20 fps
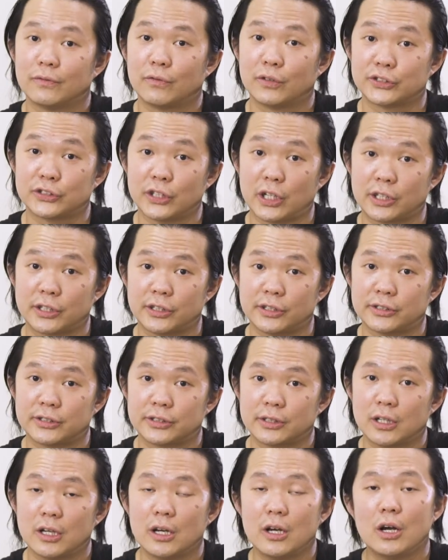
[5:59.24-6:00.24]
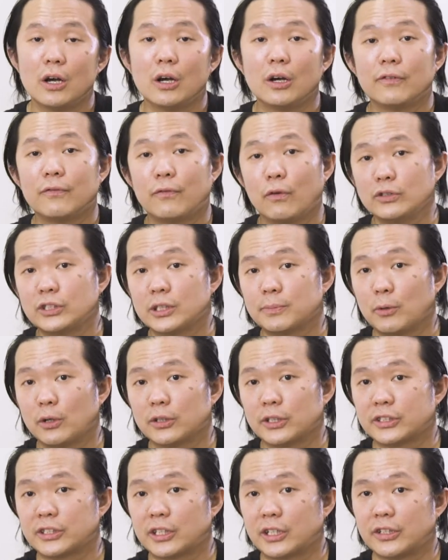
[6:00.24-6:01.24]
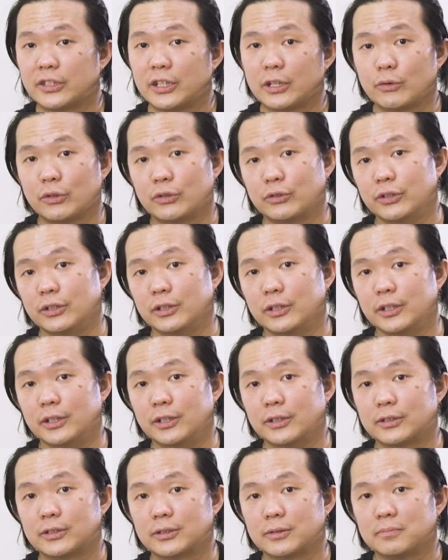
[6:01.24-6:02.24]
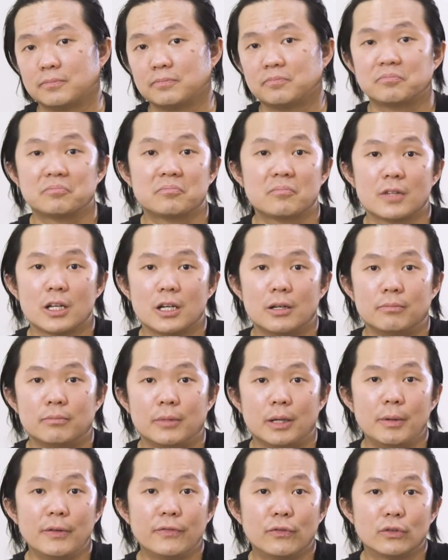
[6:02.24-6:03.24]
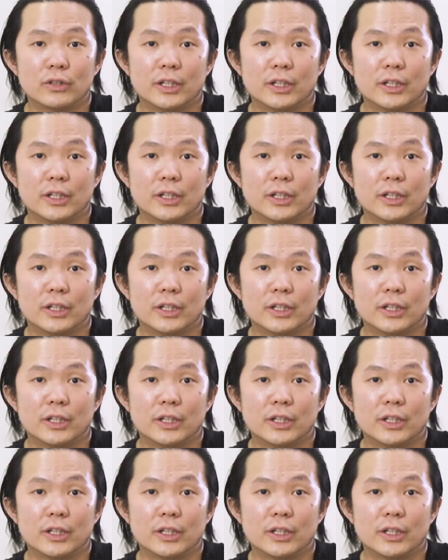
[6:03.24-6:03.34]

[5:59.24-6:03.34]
for starters, phone support isn't a thing with GreenGeeks. Maybe phone